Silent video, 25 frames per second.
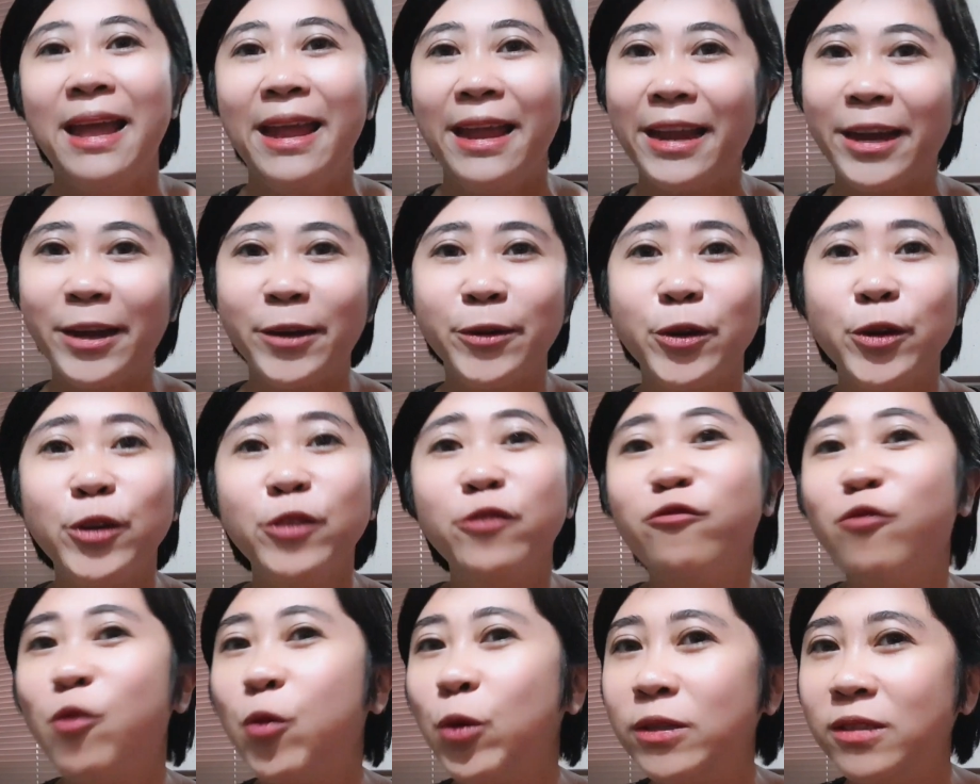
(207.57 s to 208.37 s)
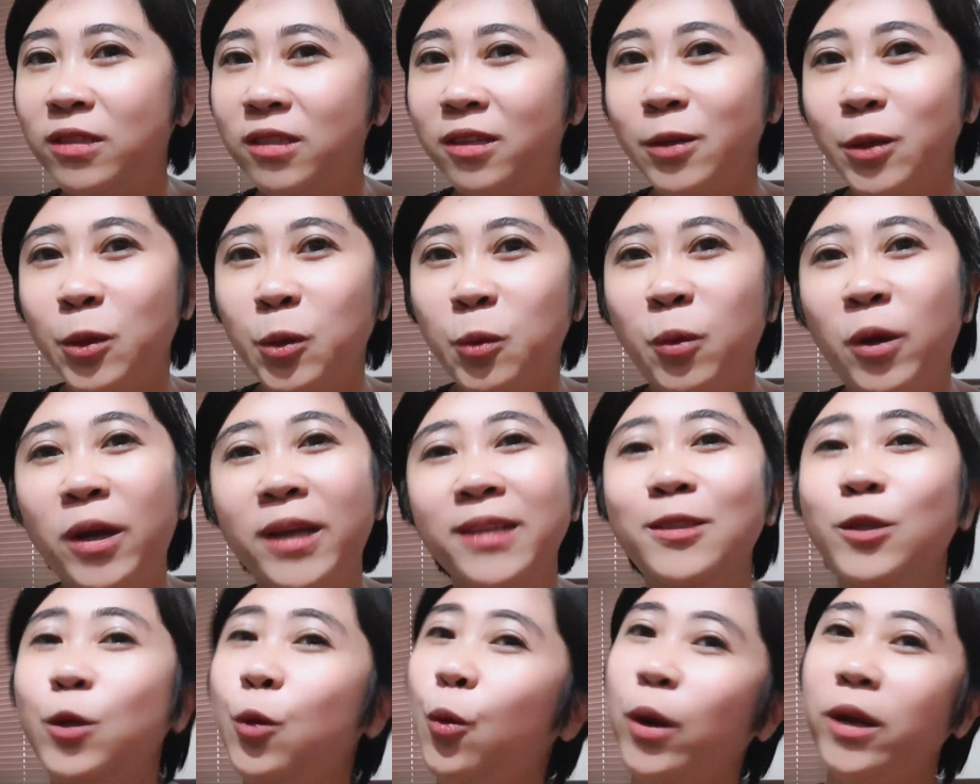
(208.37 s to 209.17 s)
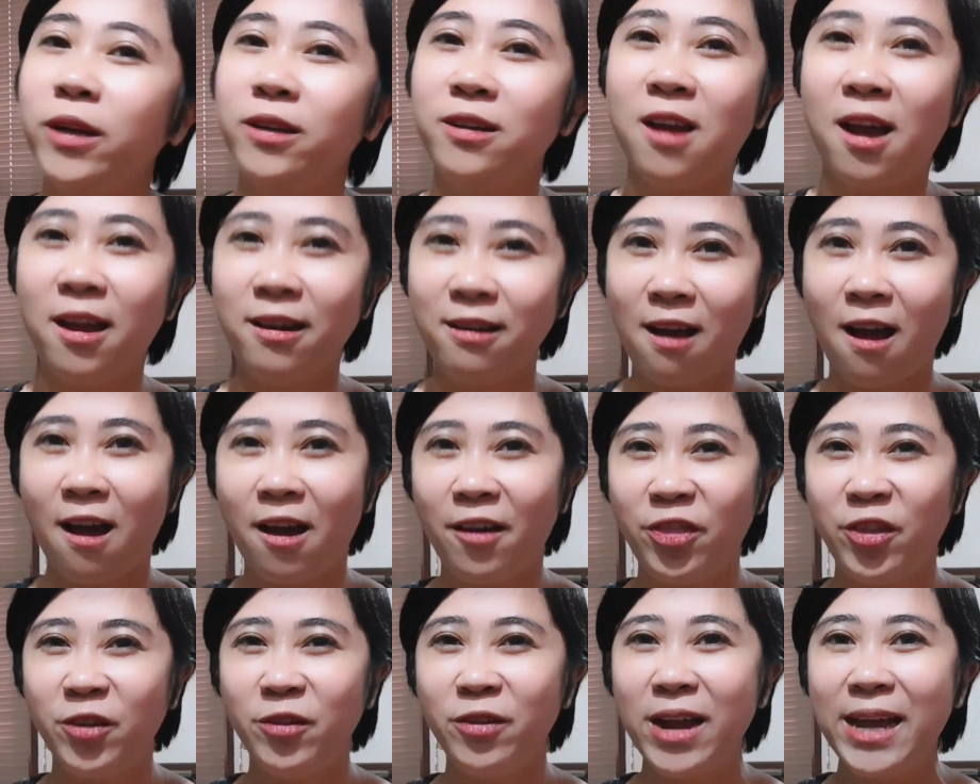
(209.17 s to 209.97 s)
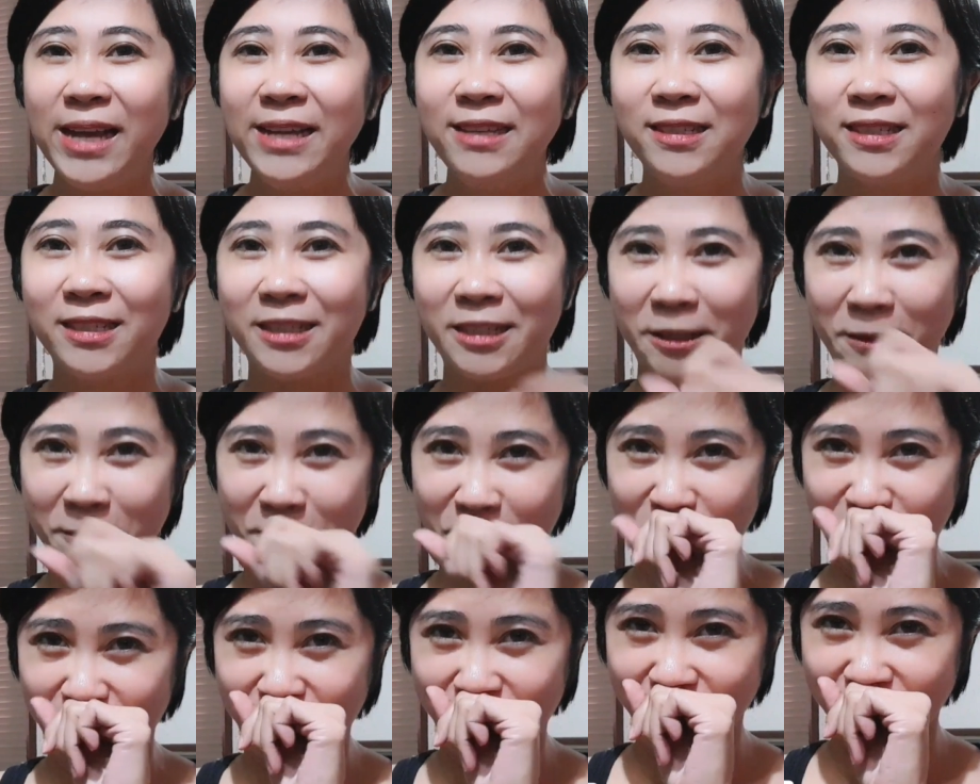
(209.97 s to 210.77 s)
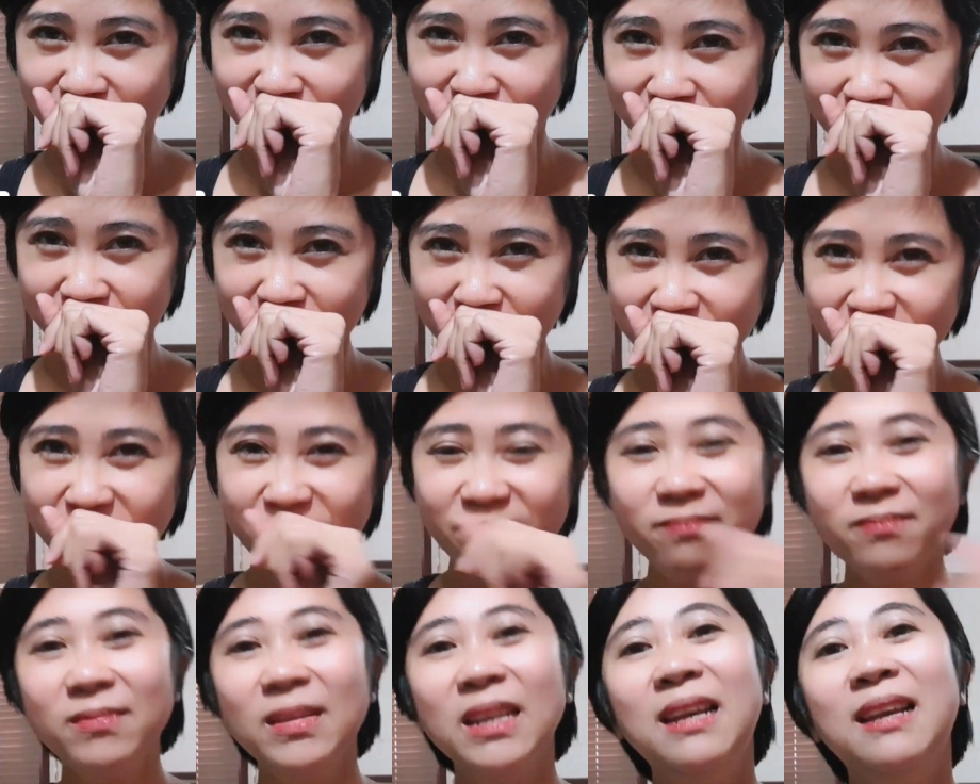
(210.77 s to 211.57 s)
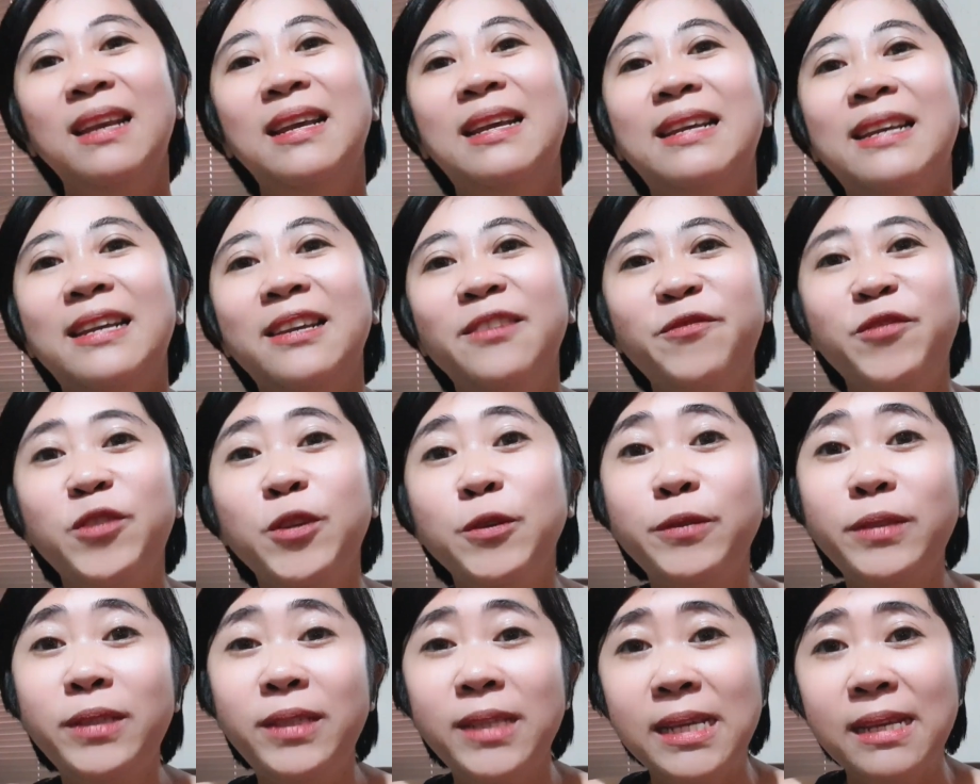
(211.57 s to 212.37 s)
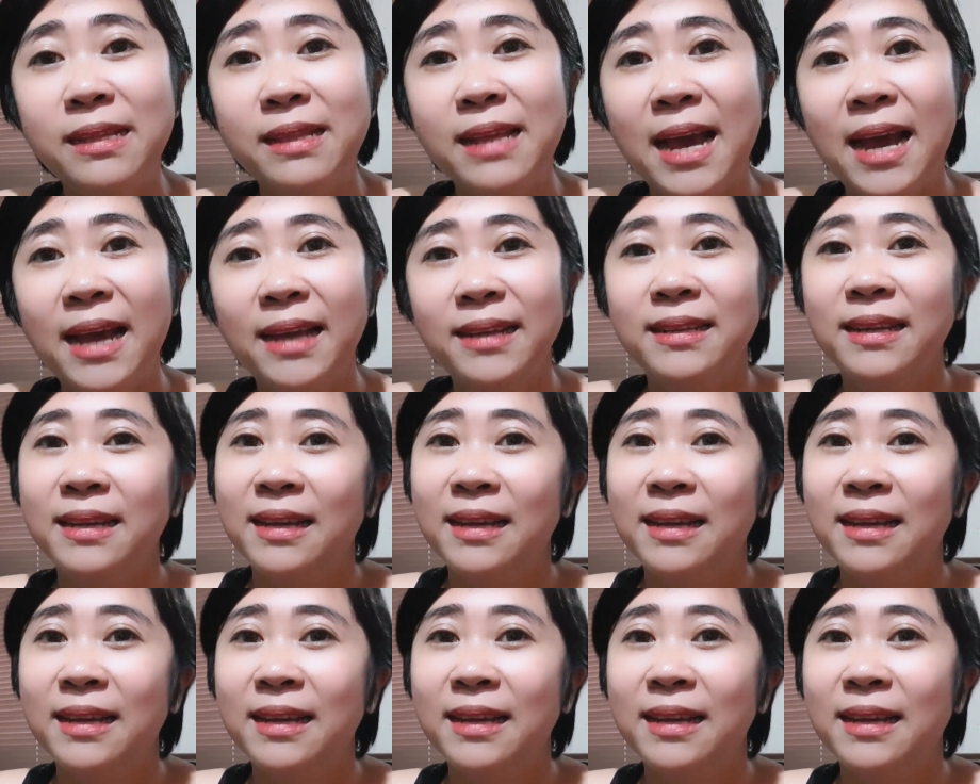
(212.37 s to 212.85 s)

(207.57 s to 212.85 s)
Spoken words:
Error 401, you are not authorized. If you see that,